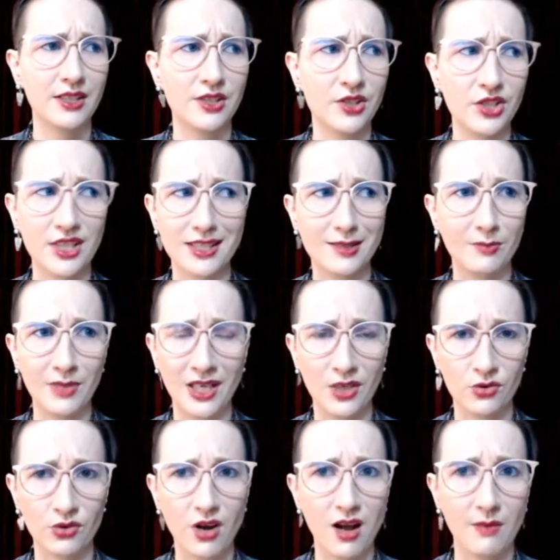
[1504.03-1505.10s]
are just being
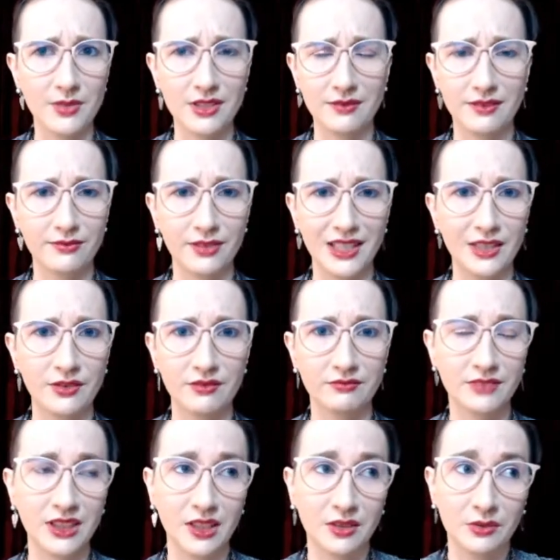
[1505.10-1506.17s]
dropped in,
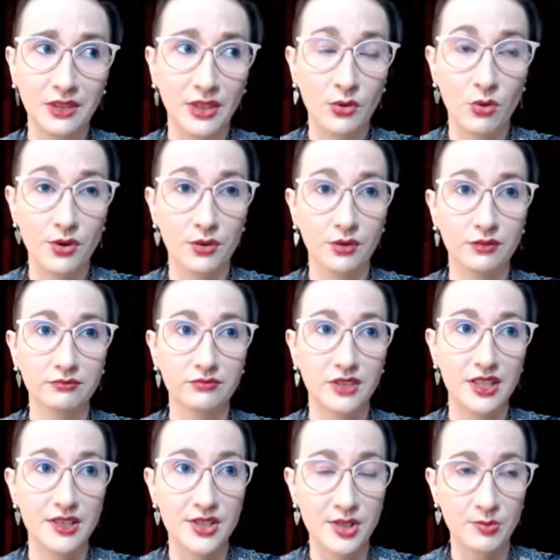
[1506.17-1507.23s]
you know, in order
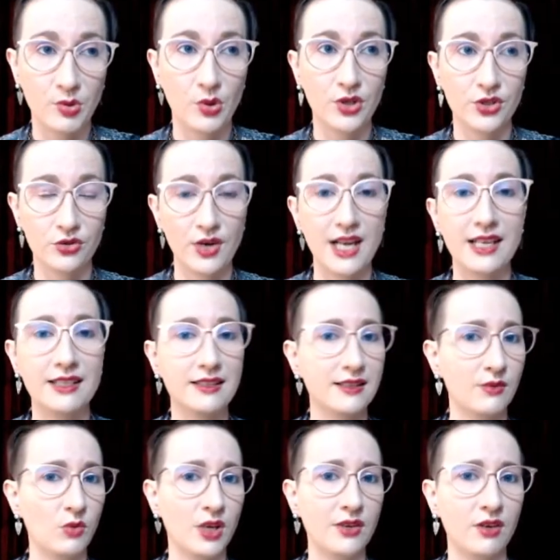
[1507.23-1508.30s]
to support trades and
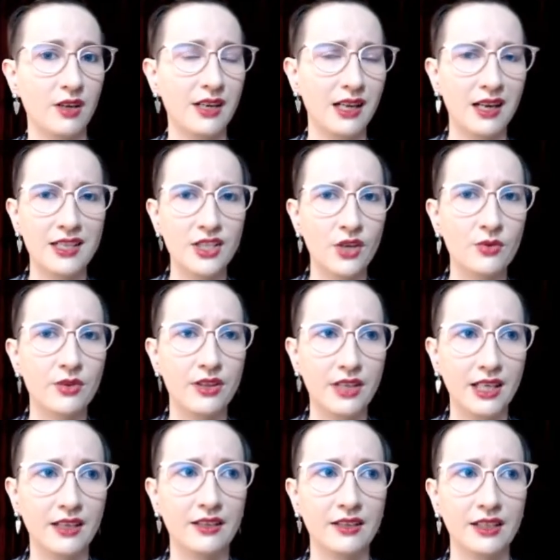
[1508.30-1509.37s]
whatnot. And I don't
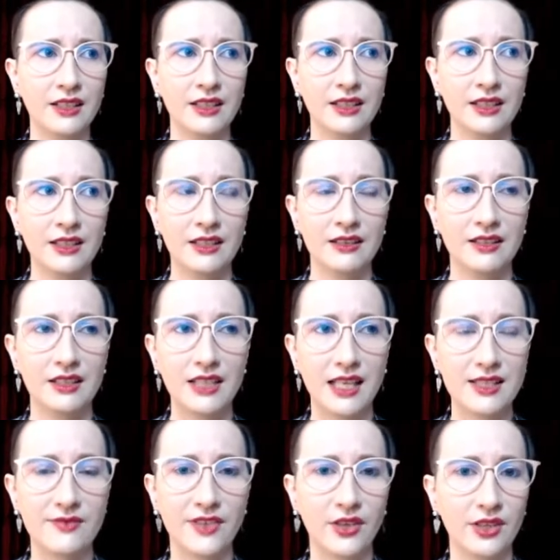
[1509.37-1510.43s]
think that
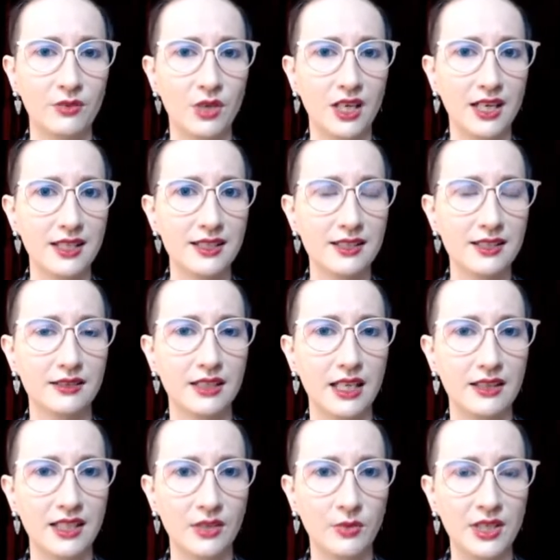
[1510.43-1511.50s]
that's very wise. I
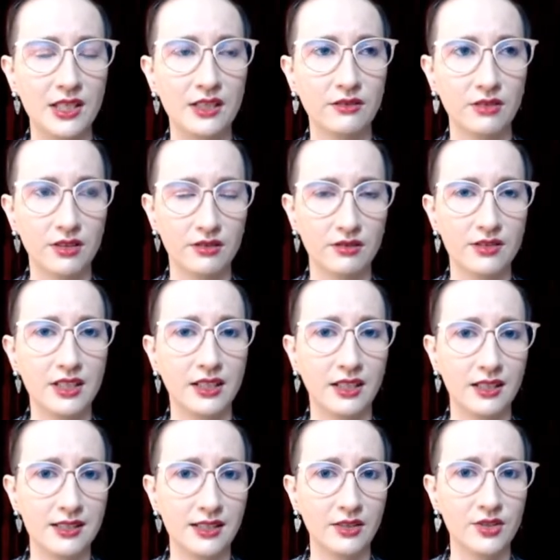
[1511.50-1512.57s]
think we need critical thinking
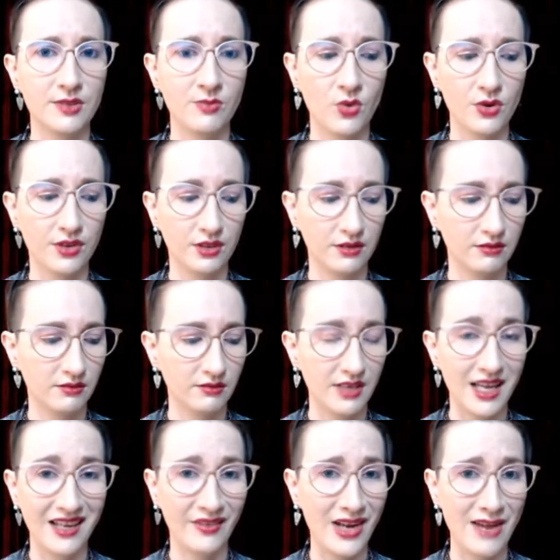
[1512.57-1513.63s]
skills more than
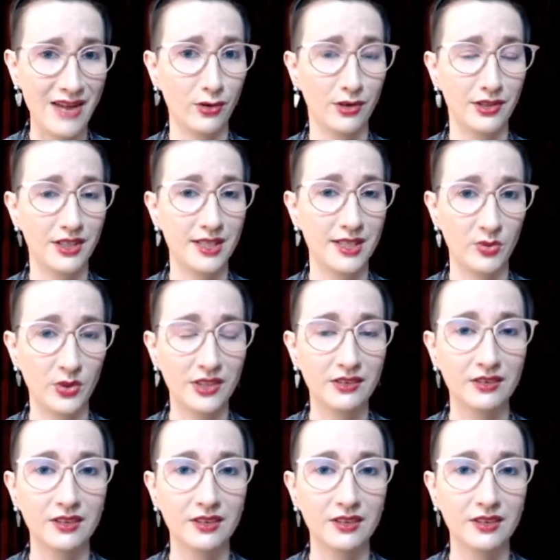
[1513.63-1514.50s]
ever at this point.